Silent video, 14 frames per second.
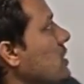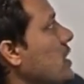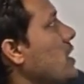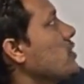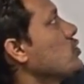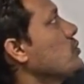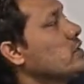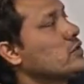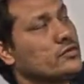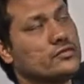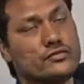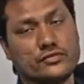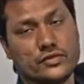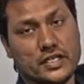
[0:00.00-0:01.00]
argument
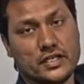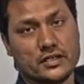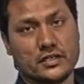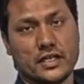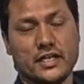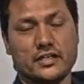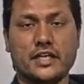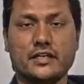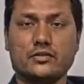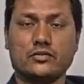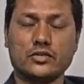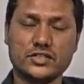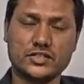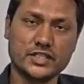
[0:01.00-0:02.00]
of A, and that
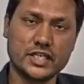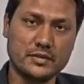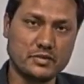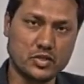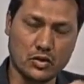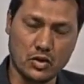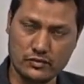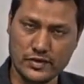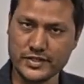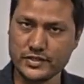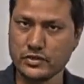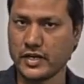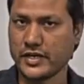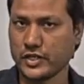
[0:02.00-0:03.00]
rotation can be
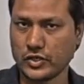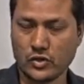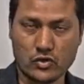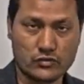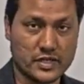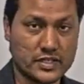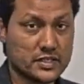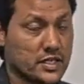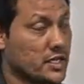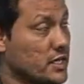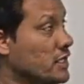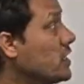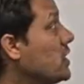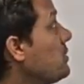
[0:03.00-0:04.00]
clockwise or anti-clockwise
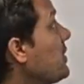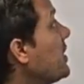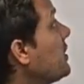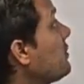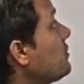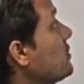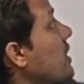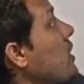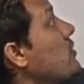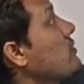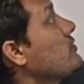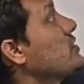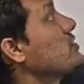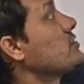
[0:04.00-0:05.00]
depending on the
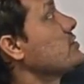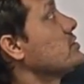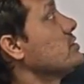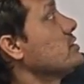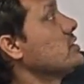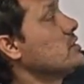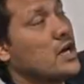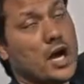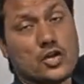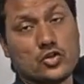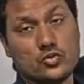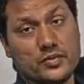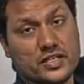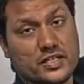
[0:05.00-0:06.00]
sign of this
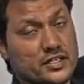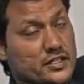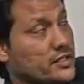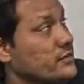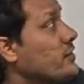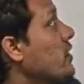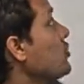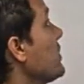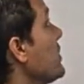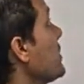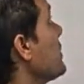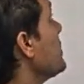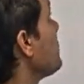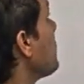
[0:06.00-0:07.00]
argument A. If argument A